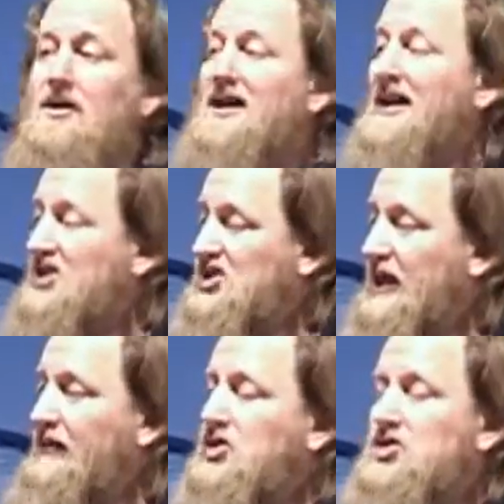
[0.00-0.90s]
that is
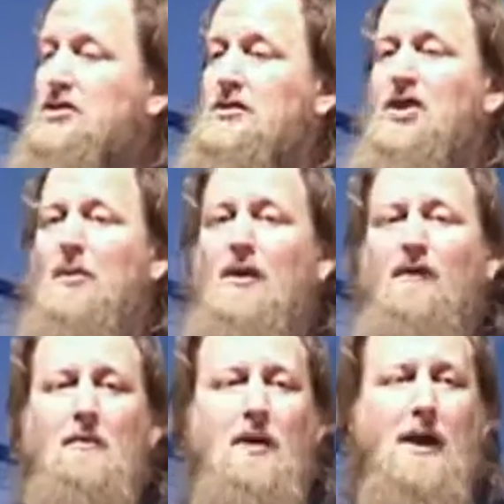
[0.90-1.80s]
given to the
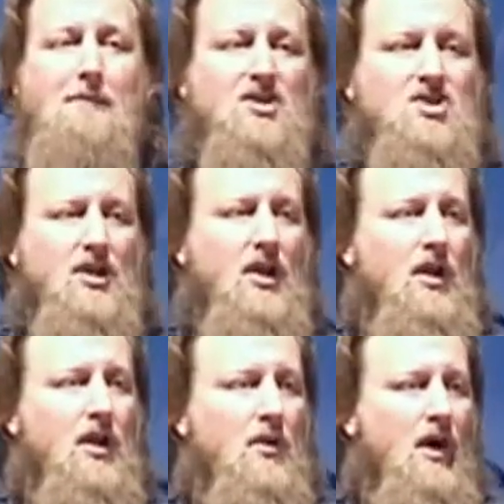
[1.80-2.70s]
Prophet Muhammad
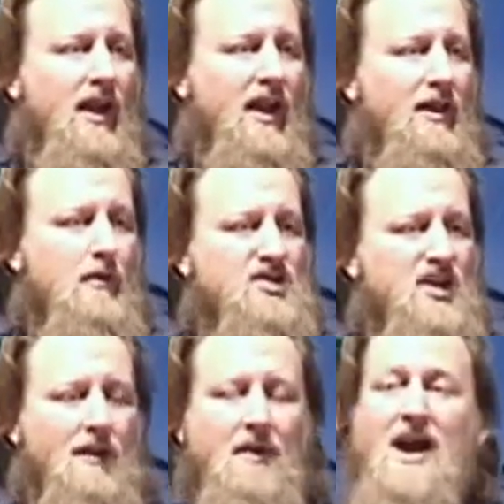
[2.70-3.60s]
sallallahu alaihi
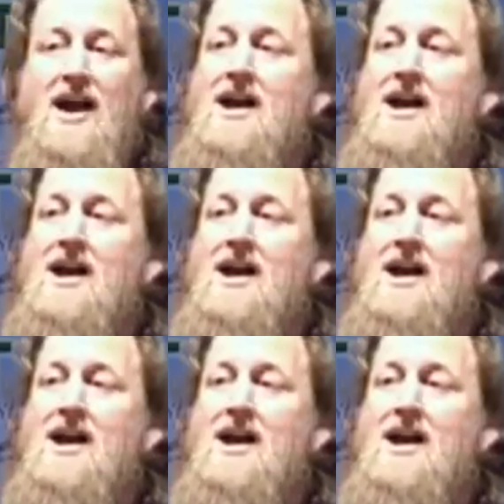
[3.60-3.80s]
wasallam.